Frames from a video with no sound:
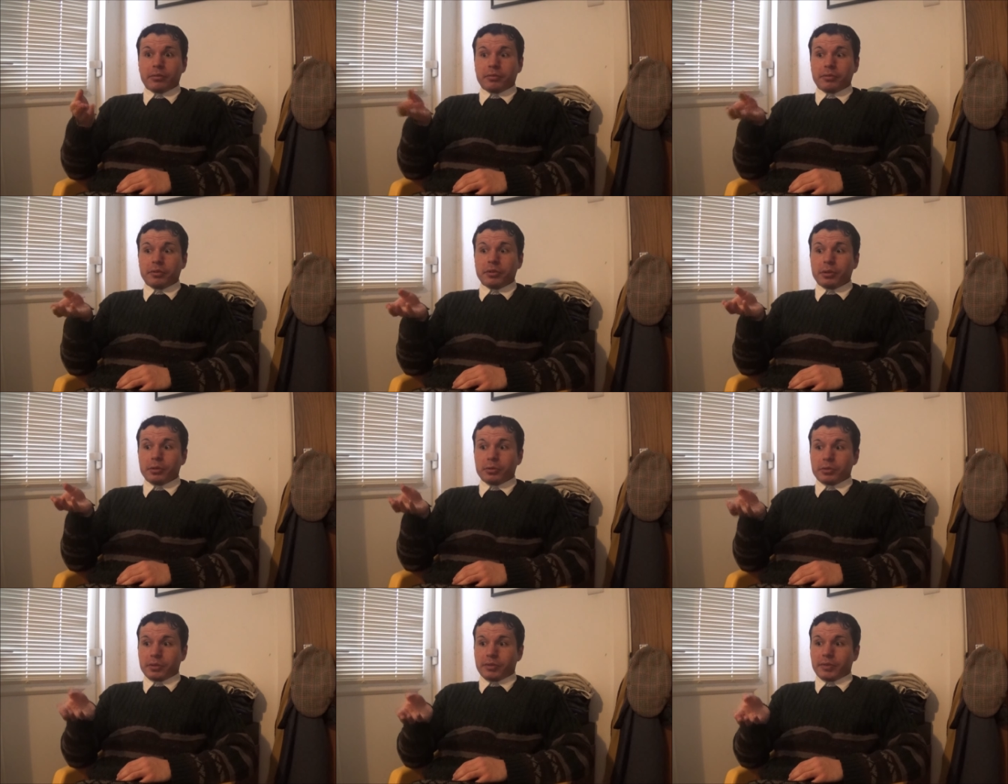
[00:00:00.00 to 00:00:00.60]
for
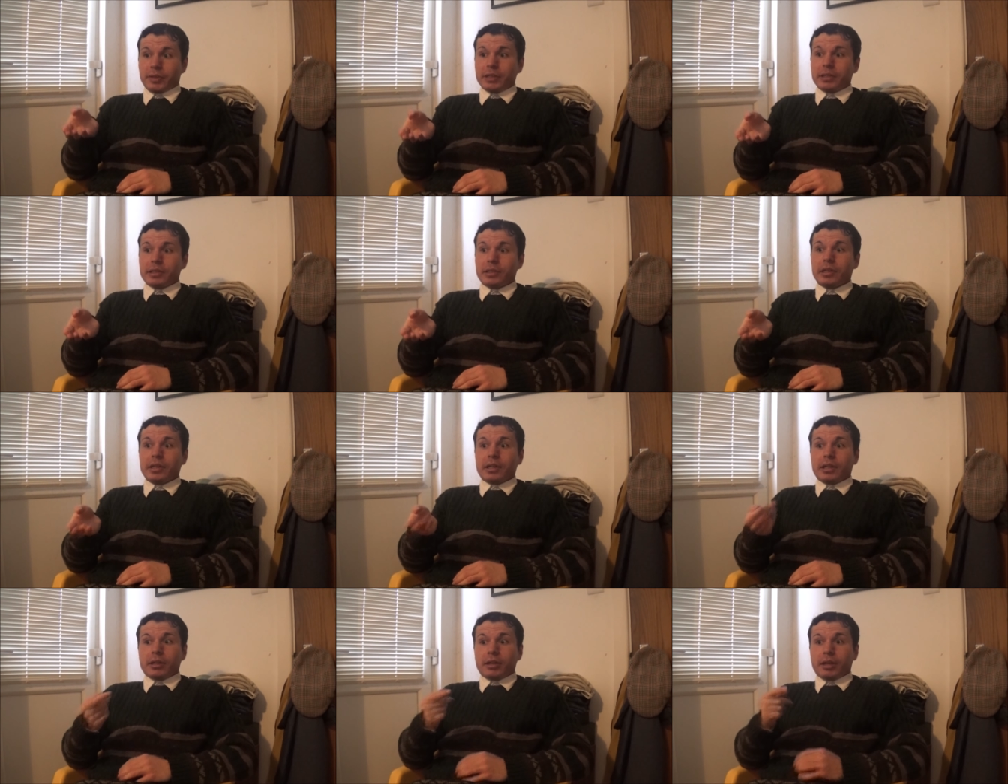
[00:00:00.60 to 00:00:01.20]
those of
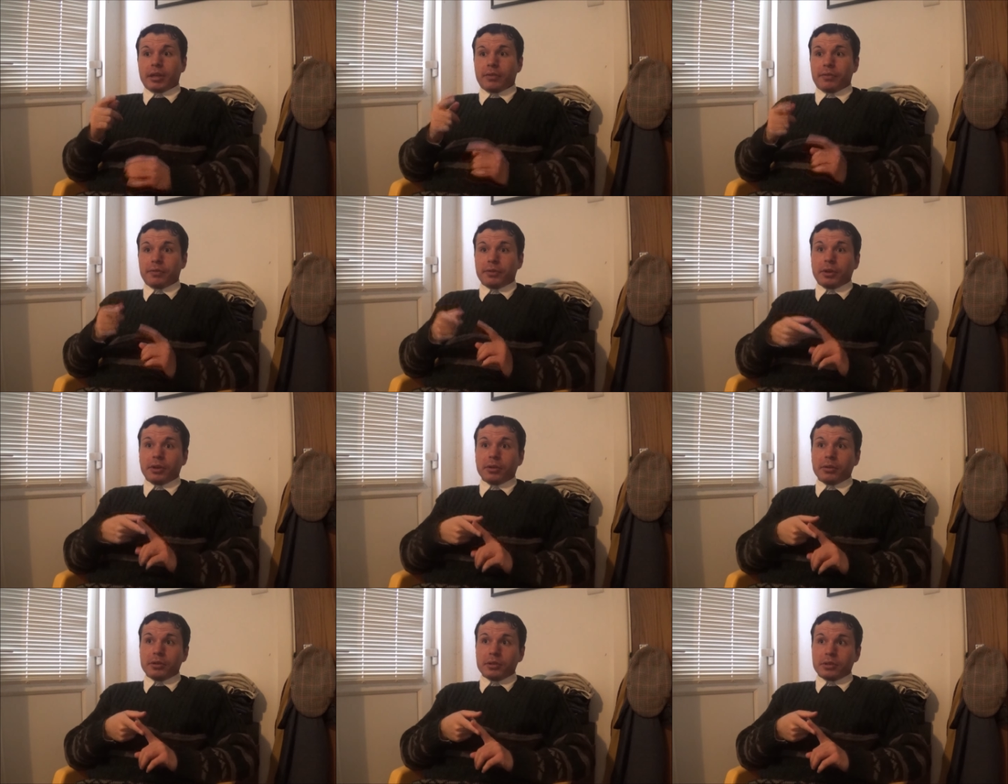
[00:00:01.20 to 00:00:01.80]
us, have
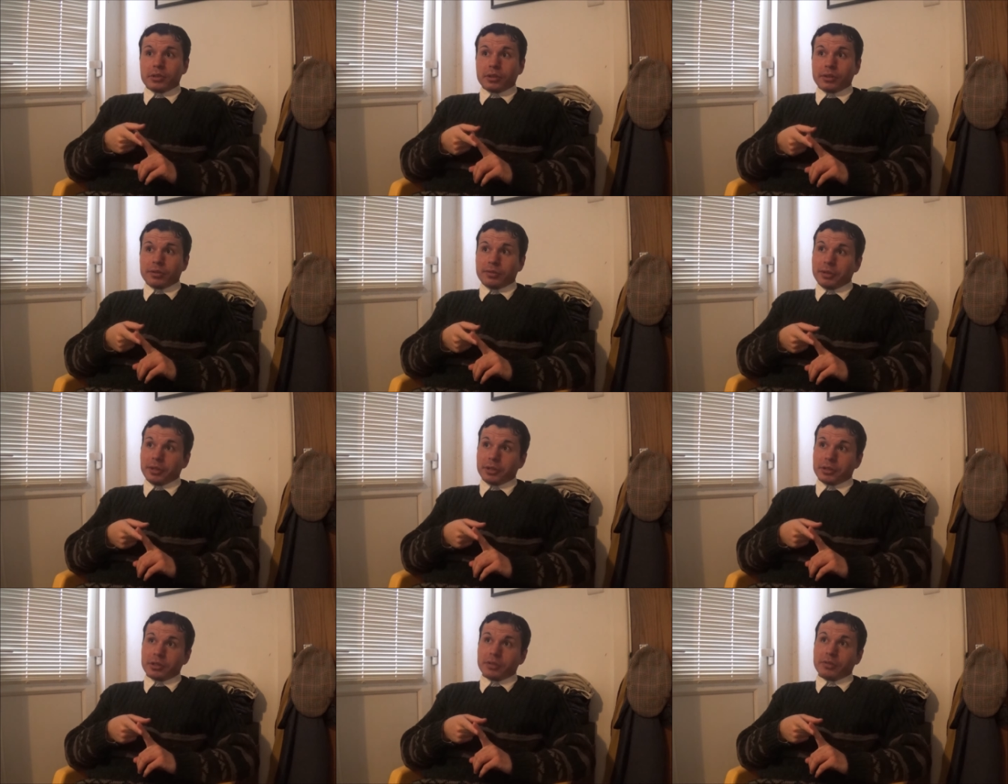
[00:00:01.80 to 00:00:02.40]
Fiona's on the
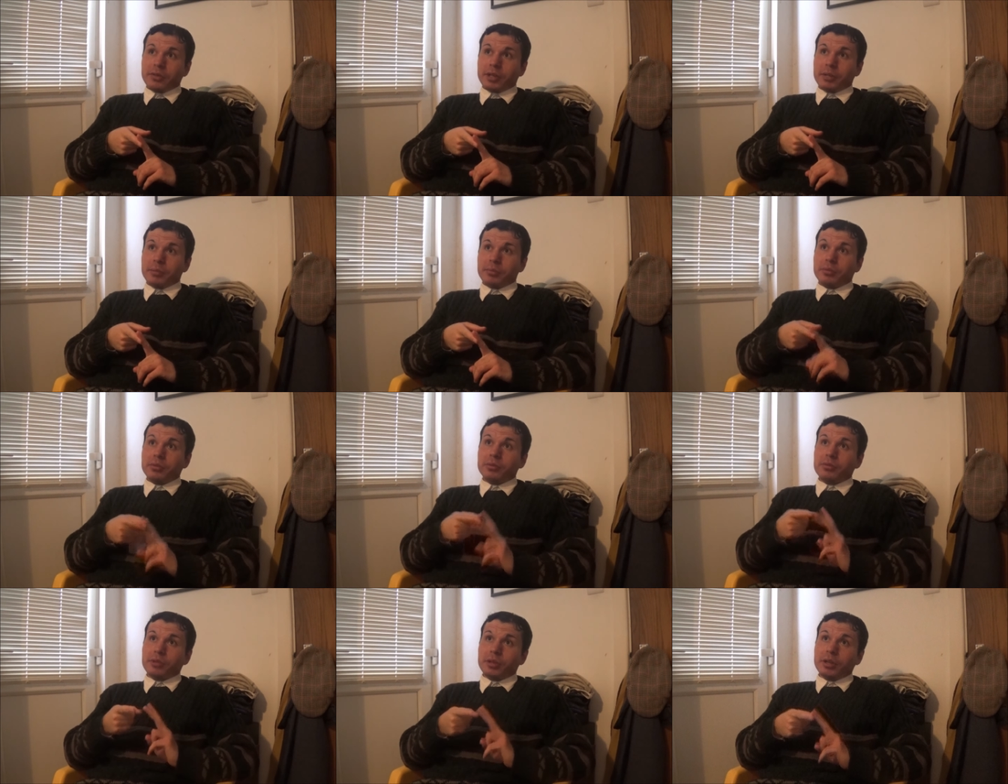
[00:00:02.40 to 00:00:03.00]
1st of
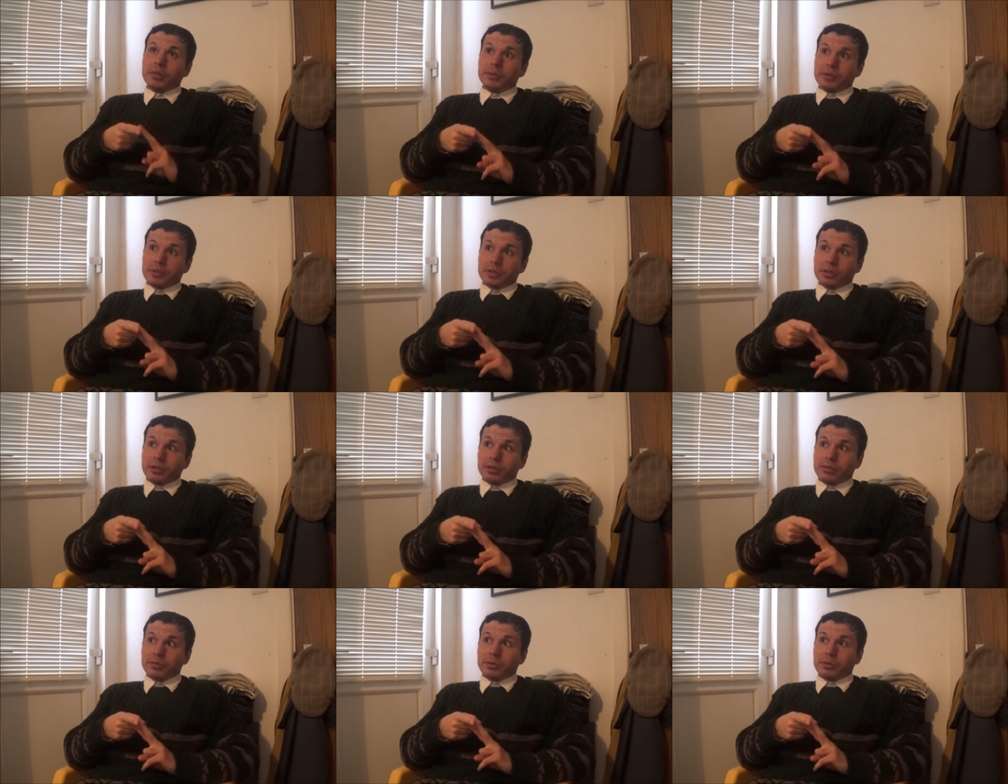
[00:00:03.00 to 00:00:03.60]
April, Trevor's
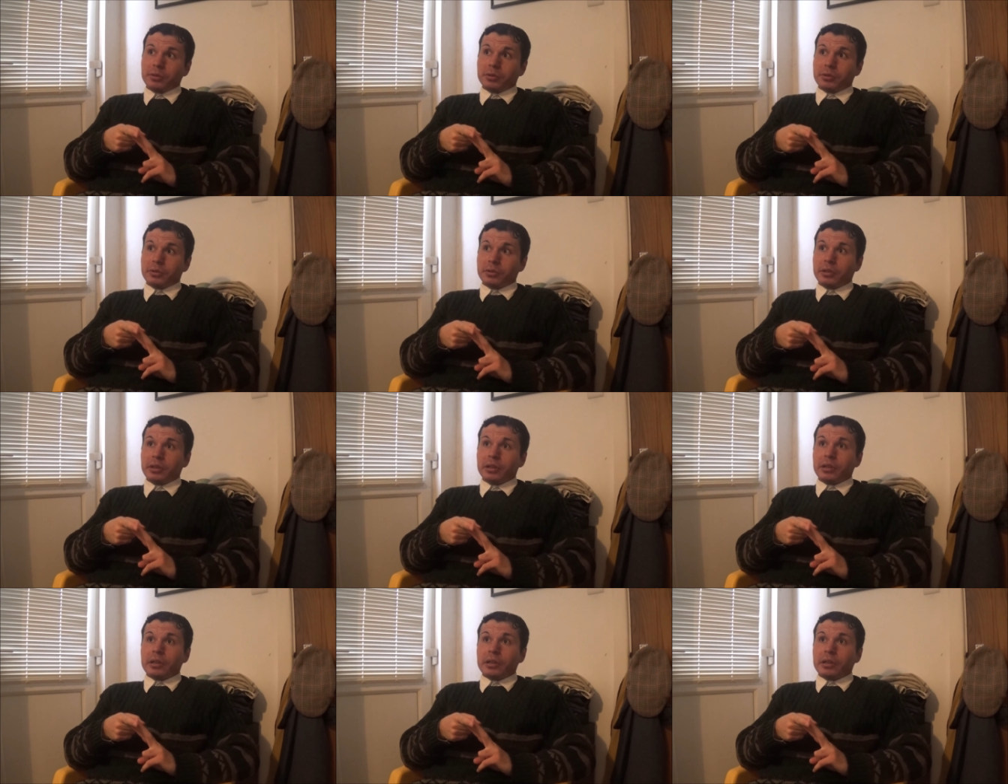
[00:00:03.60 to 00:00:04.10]
on the 4th,